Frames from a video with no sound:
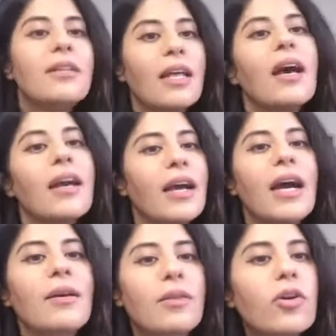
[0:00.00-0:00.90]
that
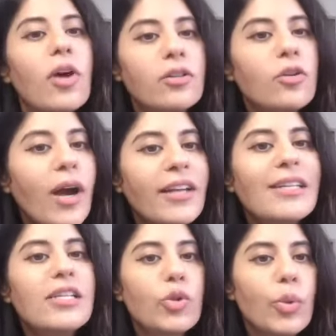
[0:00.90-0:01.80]
I got quite
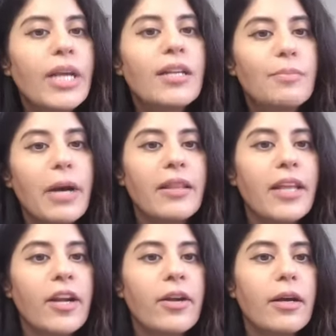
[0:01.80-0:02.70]
intrigued by
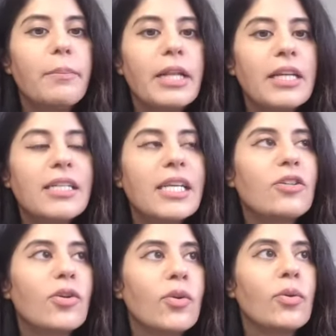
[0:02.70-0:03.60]
their ability
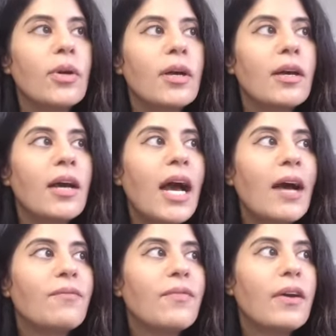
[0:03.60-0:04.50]
to
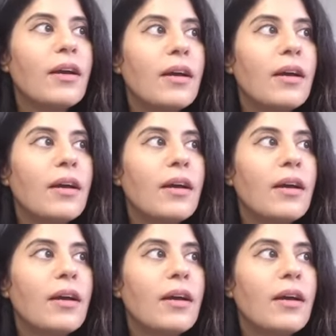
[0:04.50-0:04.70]
have